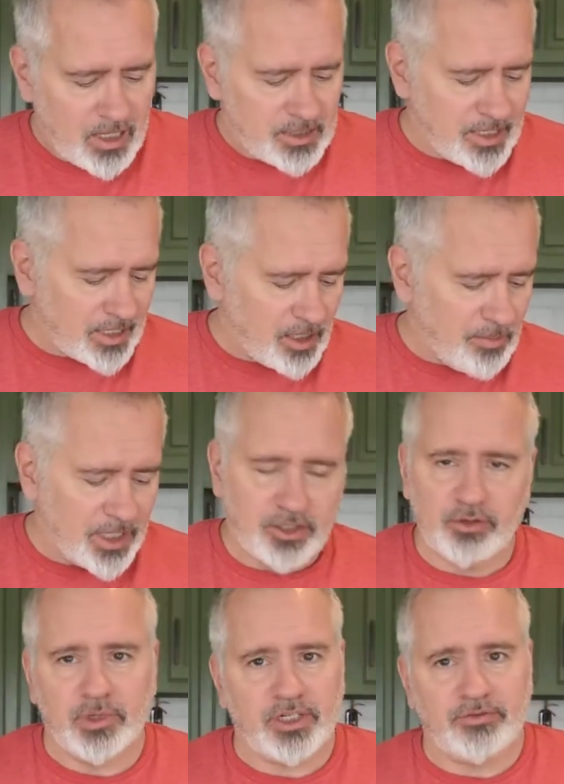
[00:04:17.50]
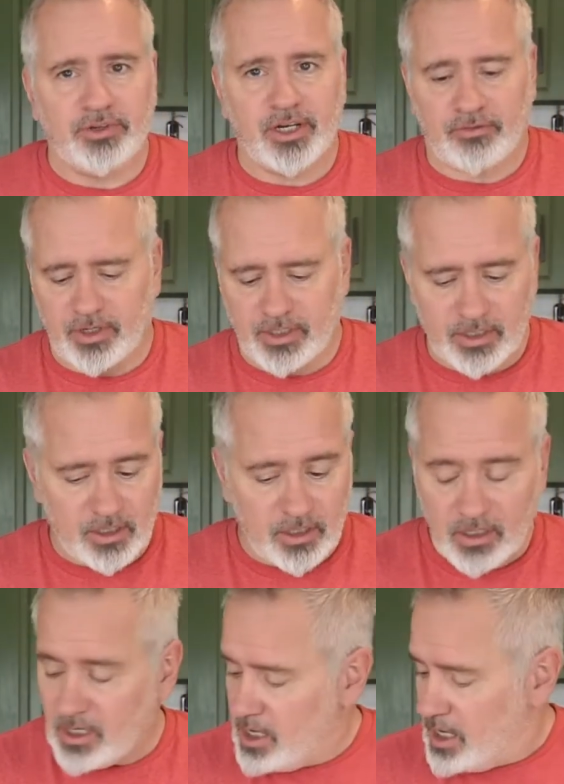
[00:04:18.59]
not going to make too much of a difference.
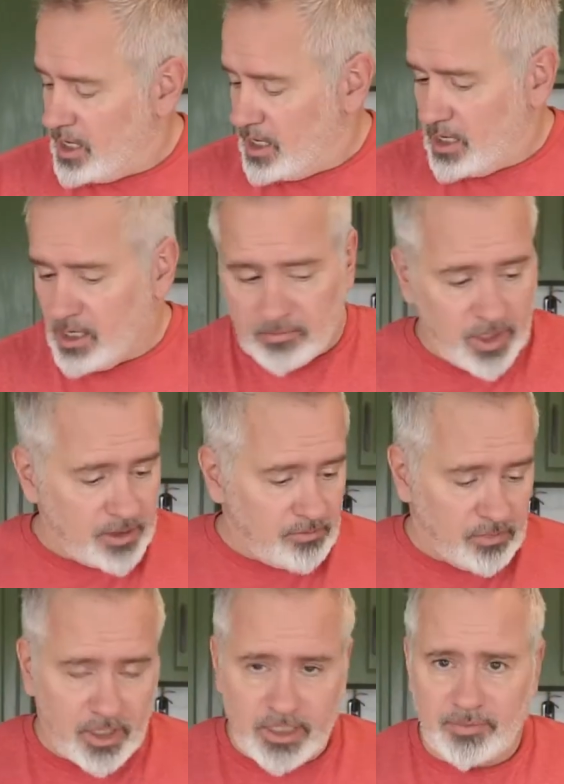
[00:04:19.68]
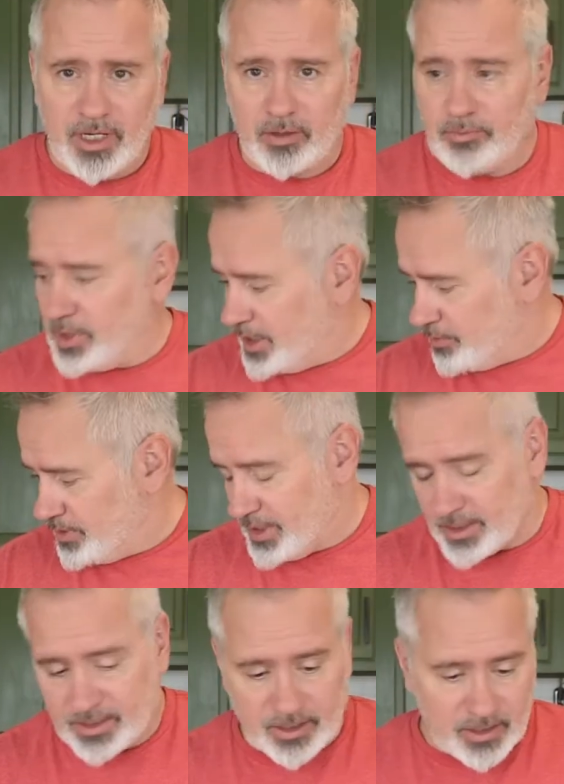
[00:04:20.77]
But let's make a plate with
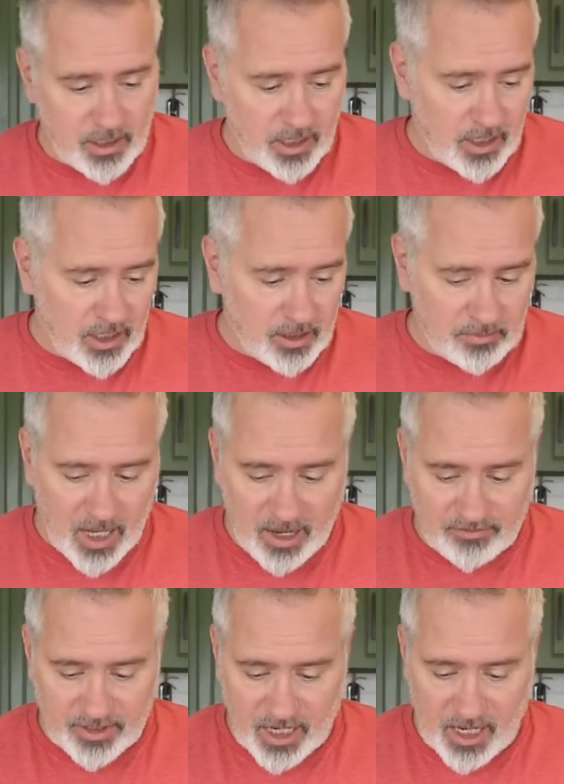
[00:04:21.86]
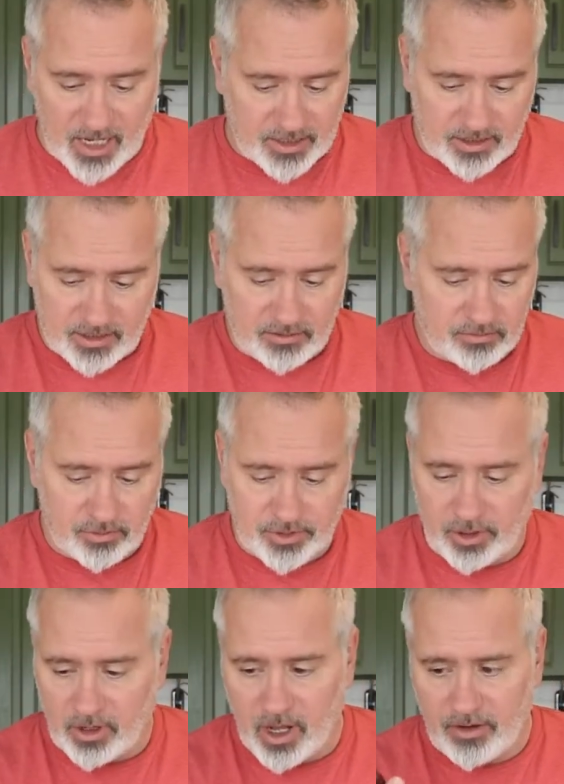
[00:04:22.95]
this. We'll
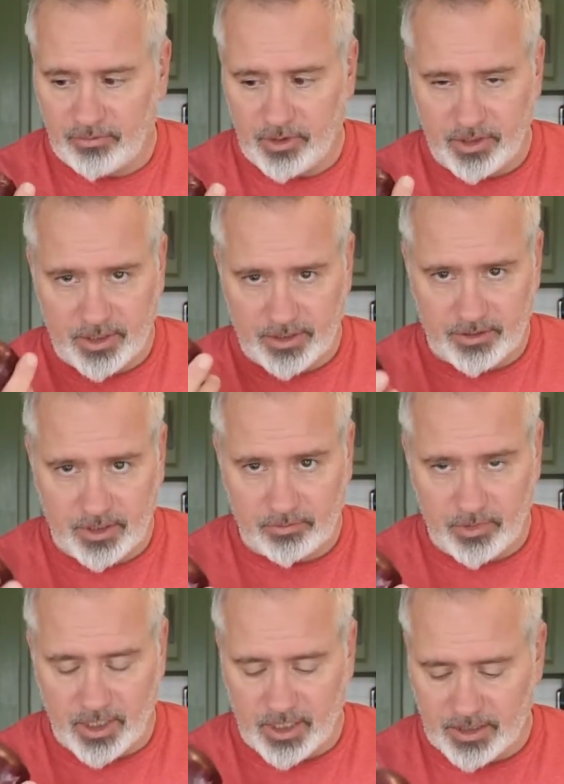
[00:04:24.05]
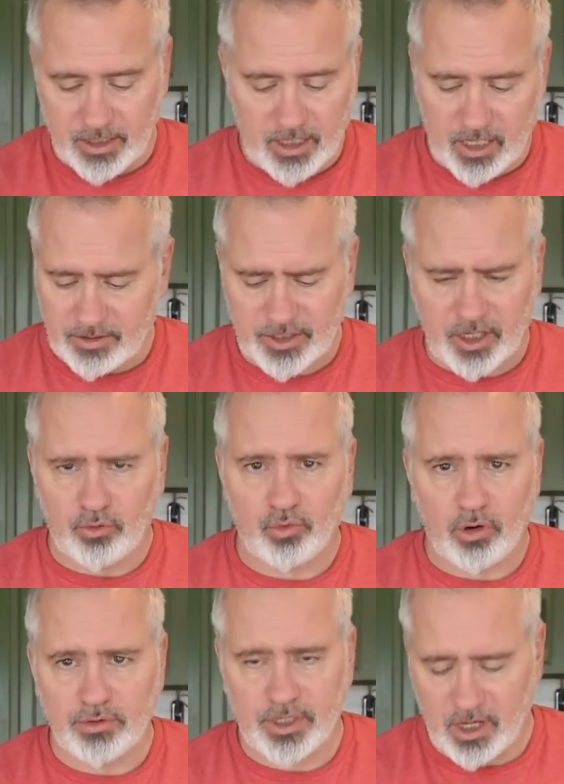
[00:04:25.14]
start off with this red onion. I'm just going to
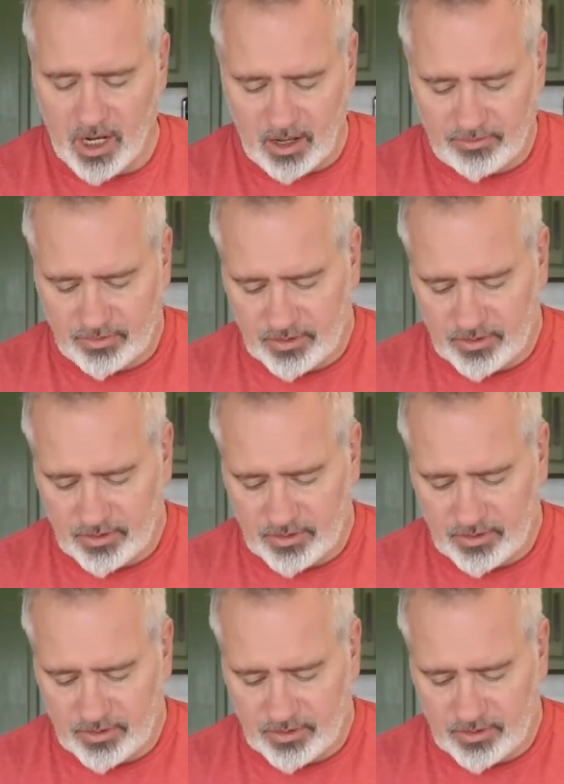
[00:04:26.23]
roast it off.